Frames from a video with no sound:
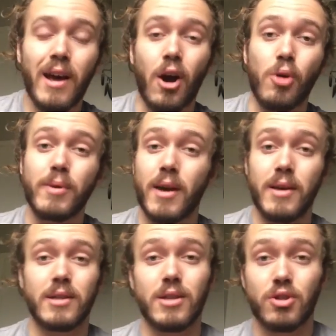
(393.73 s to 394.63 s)
I hope you
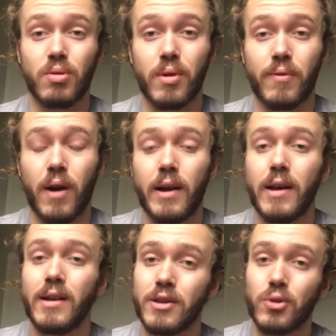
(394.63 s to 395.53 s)
guys enjoy your
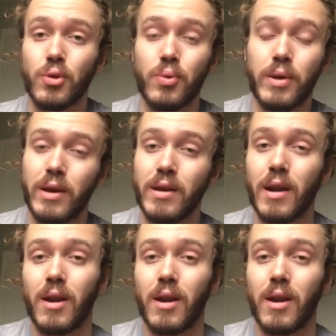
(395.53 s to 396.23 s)
Friday, enjoy your weekend,